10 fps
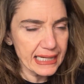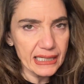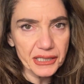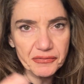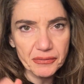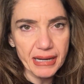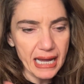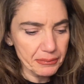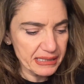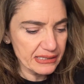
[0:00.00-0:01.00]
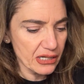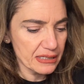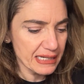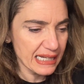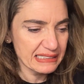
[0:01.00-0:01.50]
I got it from
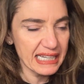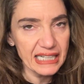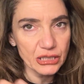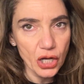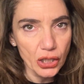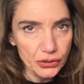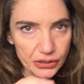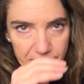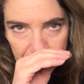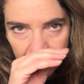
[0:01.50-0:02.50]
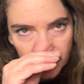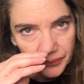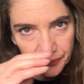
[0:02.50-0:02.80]
Amazon like $10. So